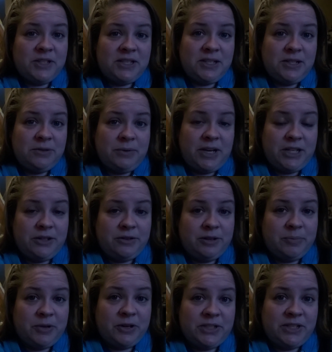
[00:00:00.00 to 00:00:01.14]
a situation or
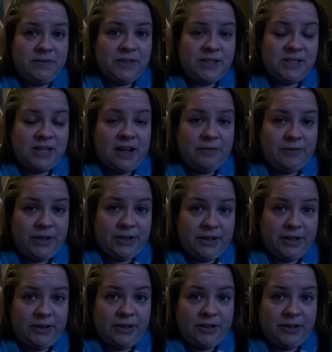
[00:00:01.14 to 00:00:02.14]
a person if it's not feeling